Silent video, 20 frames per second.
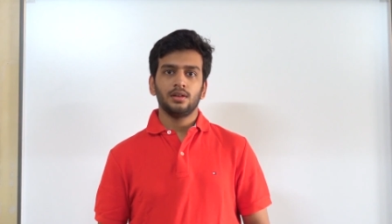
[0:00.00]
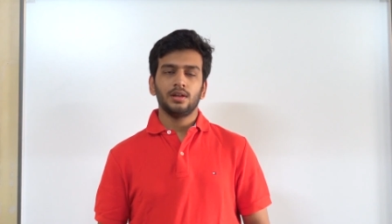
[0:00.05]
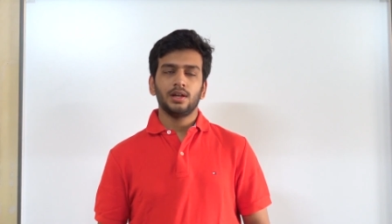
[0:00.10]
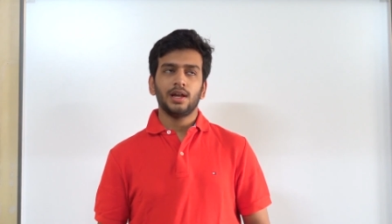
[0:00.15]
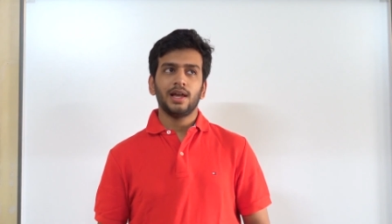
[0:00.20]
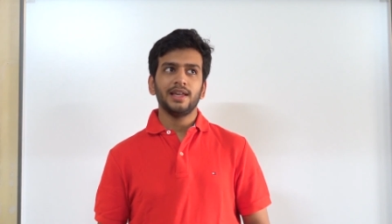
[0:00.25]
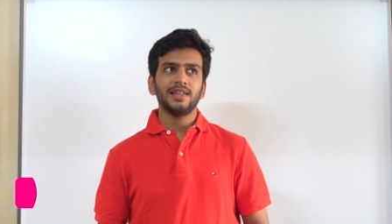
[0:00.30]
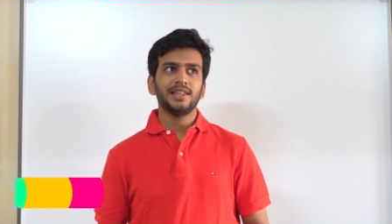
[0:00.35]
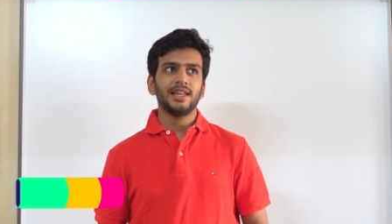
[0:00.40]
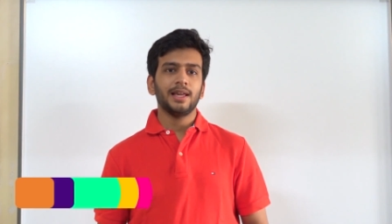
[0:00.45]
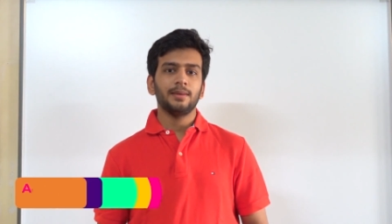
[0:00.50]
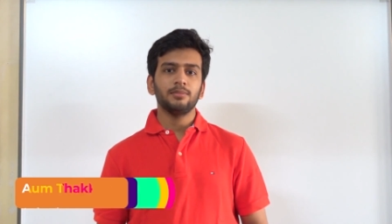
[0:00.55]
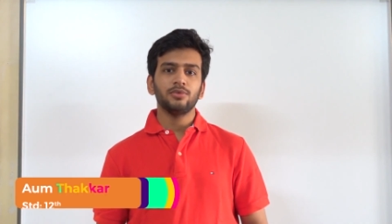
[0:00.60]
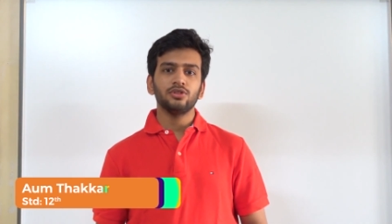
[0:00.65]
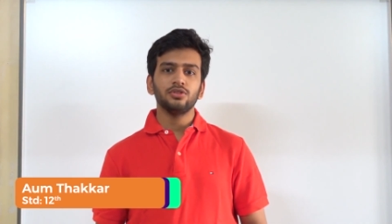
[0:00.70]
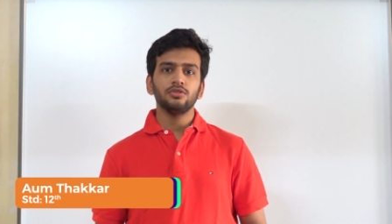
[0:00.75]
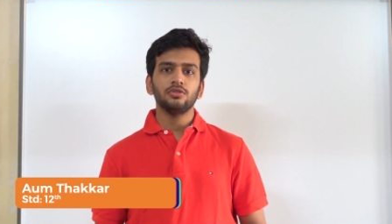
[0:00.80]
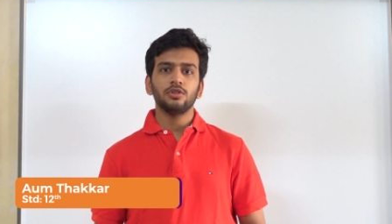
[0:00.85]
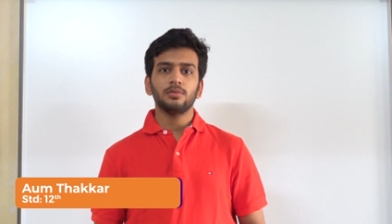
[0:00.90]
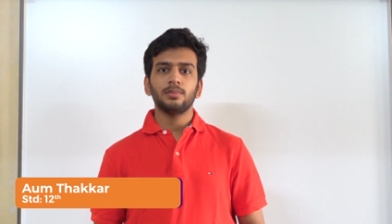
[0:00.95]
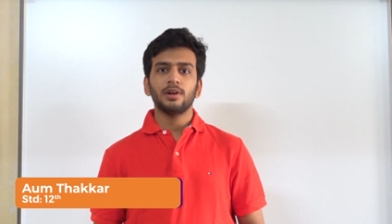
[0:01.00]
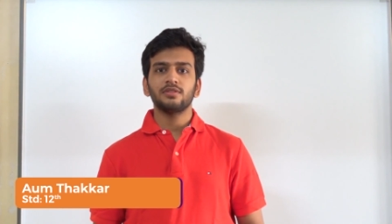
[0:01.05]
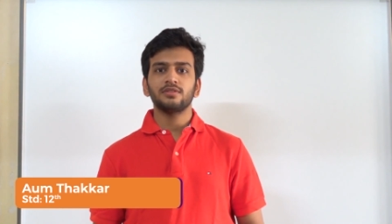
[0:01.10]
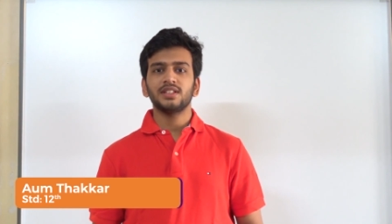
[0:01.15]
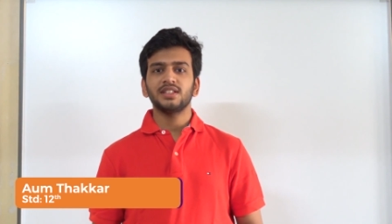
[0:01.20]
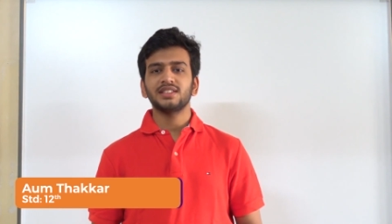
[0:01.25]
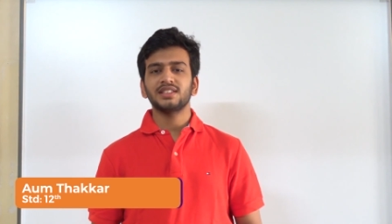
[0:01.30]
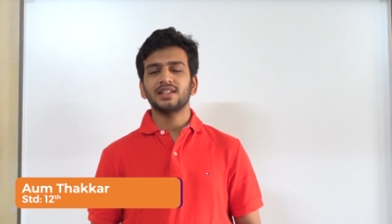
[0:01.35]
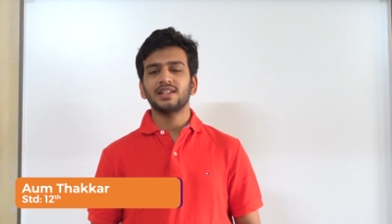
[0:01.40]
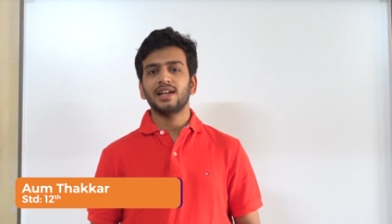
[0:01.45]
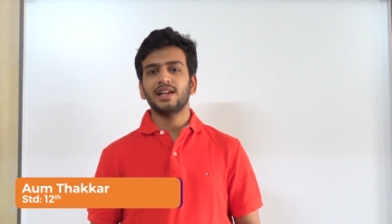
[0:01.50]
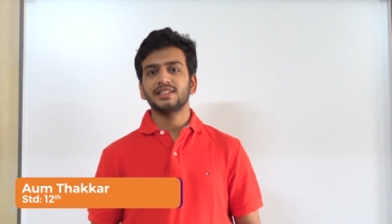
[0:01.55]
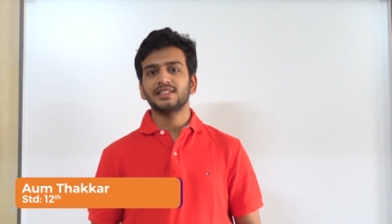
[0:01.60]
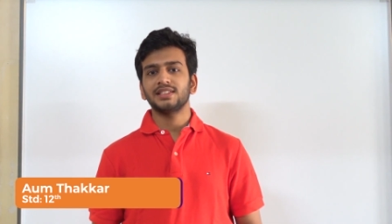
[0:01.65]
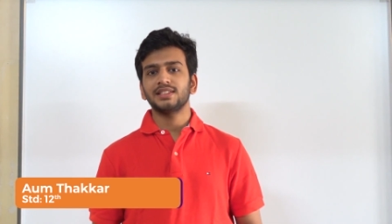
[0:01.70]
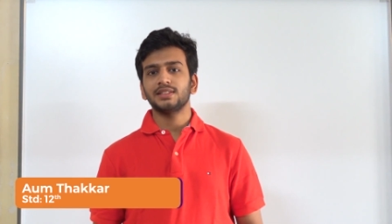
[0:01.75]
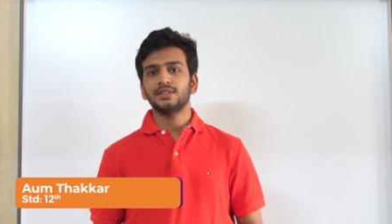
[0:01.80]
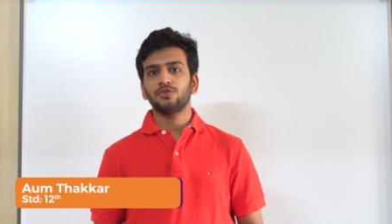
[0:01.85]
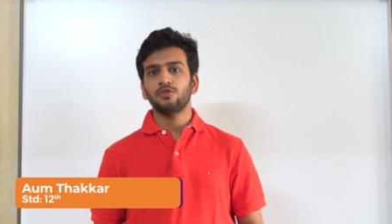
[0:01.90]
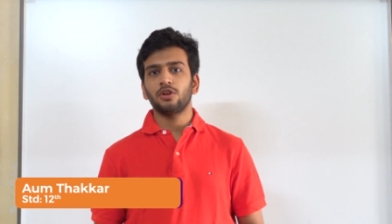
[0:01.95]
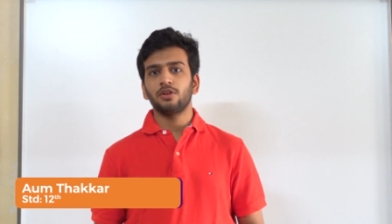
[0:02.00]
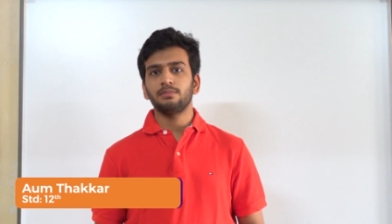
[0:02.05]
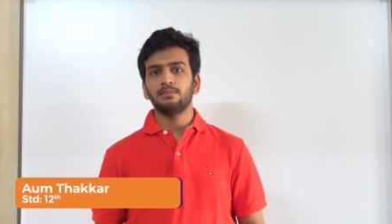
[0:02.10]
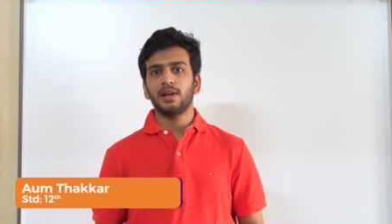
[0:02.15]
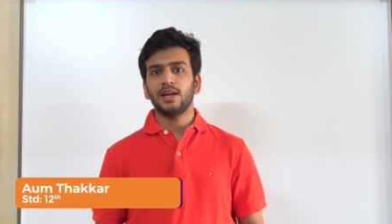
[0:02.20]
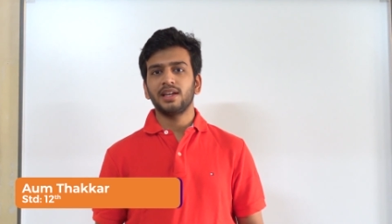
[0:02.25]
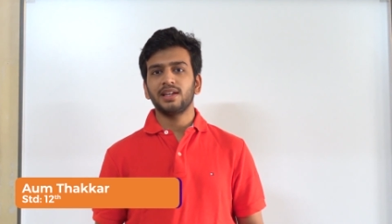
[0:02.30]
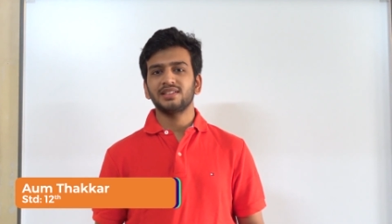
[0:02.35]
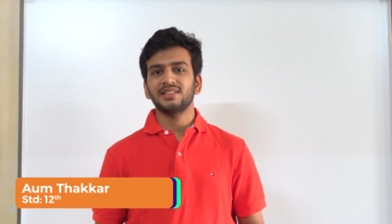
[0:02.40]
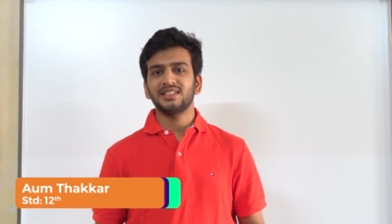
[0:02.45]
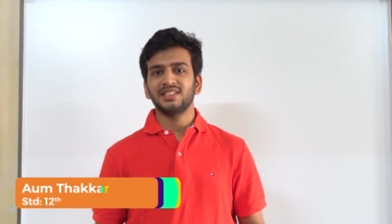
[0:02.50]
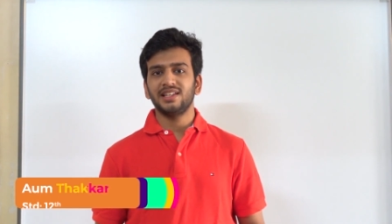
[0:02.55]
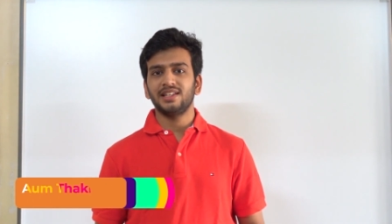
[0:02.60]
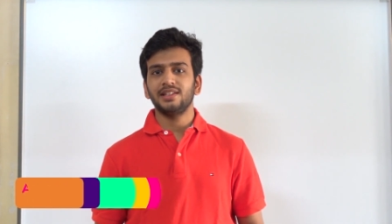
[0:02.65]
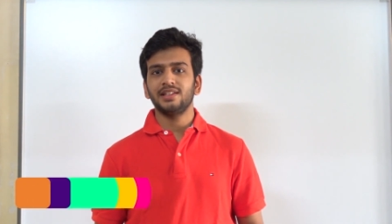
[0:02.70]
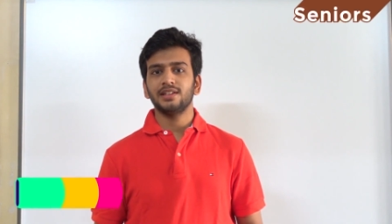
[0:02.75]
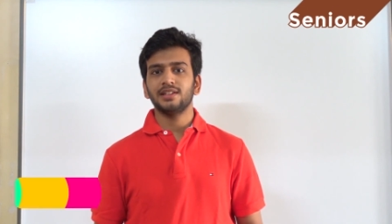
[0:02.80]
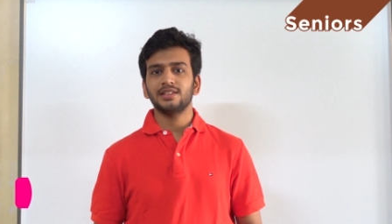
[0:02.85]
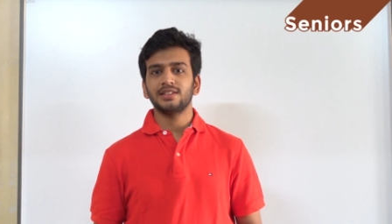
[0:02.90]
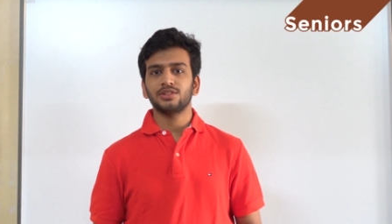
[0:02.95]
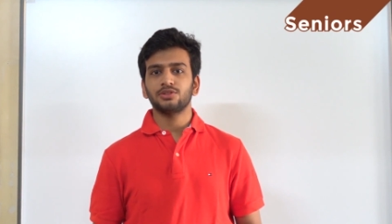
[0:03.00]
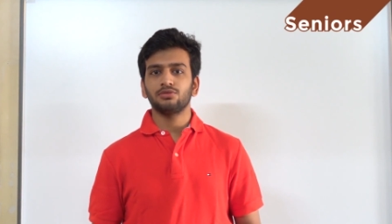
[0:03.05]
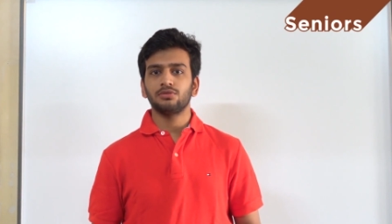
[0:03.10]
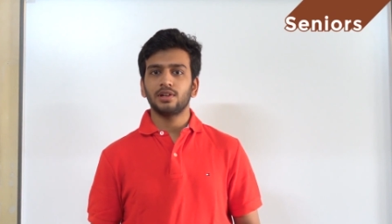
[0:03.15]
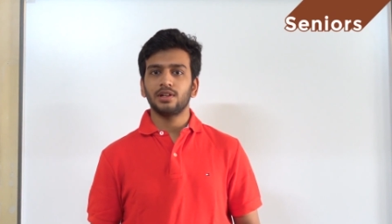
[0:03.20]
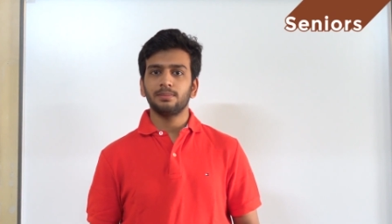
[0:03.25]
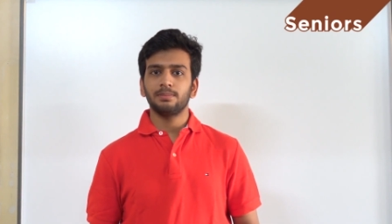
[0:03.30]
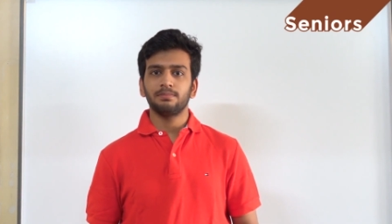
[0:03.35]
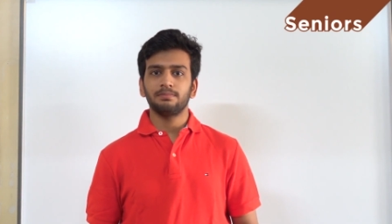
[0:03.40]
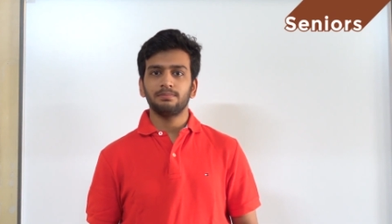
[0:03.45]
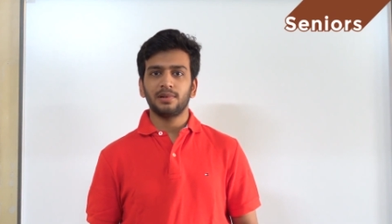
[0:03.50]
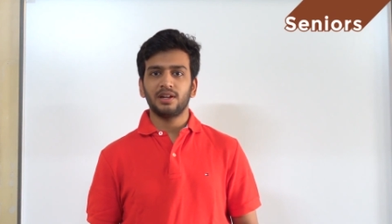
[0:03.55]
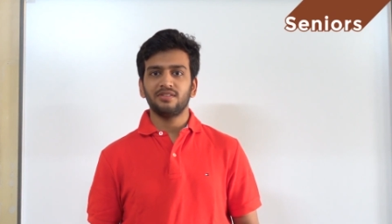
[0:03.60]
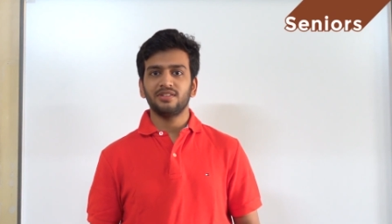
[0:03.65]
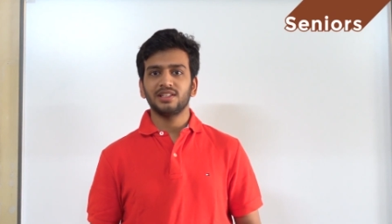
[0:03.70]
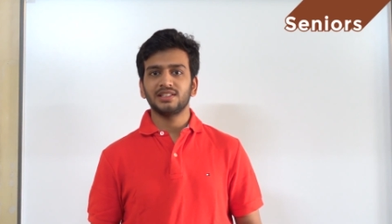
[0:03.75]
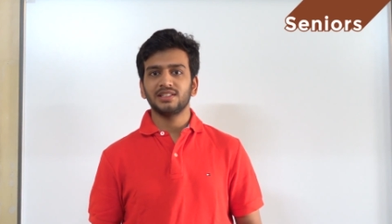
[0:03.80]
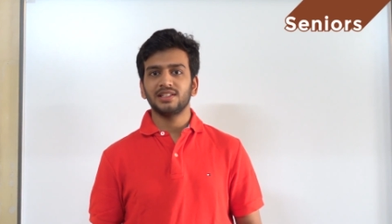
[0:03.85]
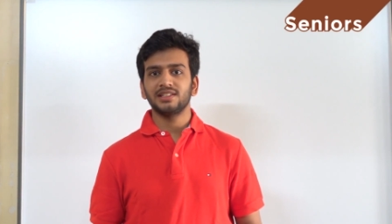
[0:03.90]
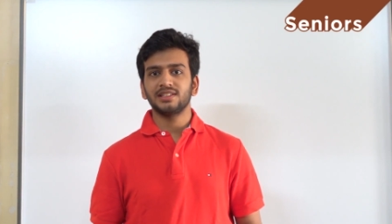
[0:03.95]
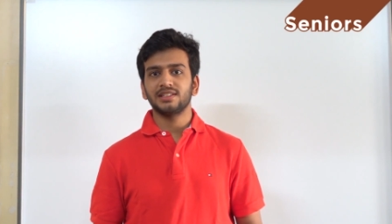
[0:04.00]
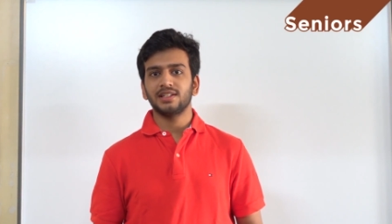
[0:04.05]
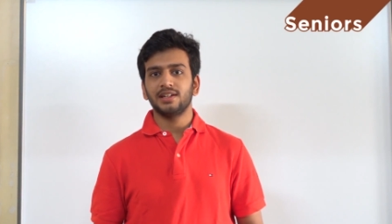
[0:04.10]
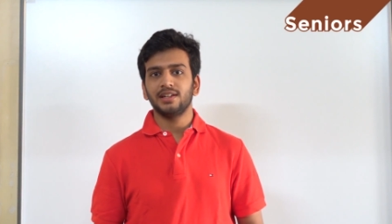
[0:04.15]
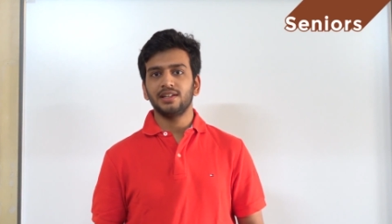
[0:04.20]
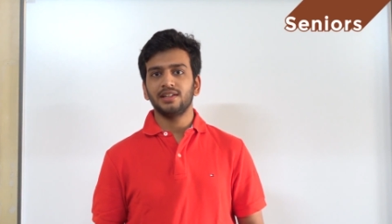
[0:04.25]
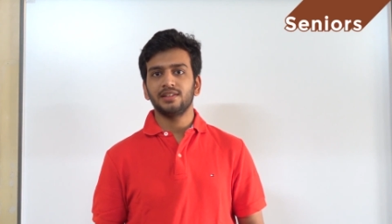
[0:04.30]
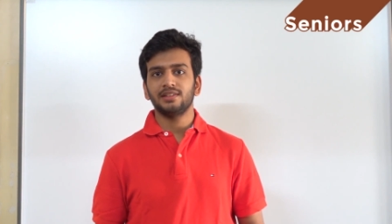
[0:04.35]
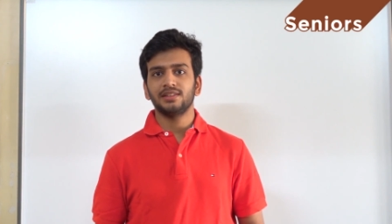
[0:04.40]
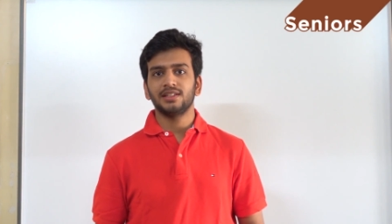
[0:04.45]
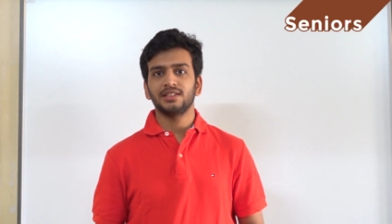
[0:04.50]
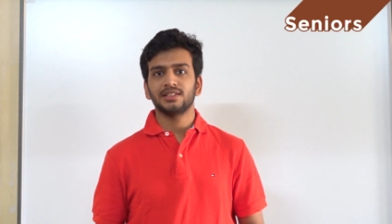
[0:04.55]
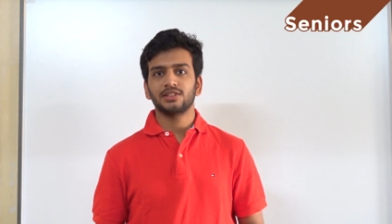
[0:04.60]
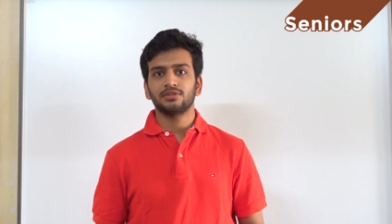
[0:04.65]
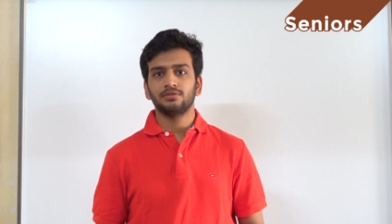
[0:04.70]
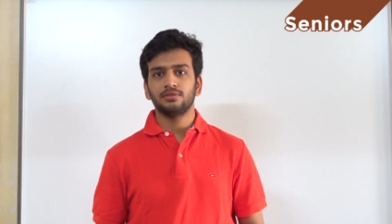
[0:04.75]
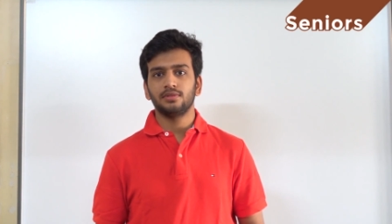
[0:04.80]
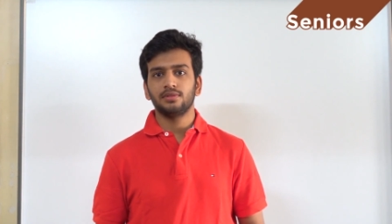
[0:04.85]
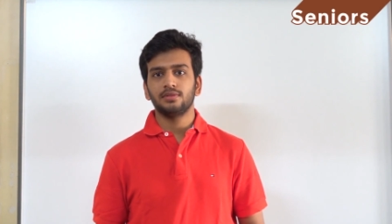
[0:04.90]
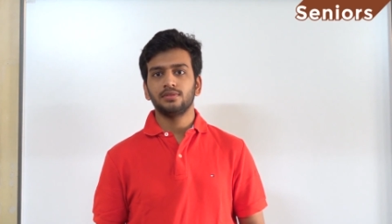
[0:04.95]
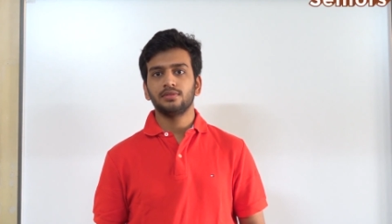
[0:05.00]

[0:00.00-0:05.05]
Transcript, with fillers: I came to know about these classes from my seniors who were previously studying in this school.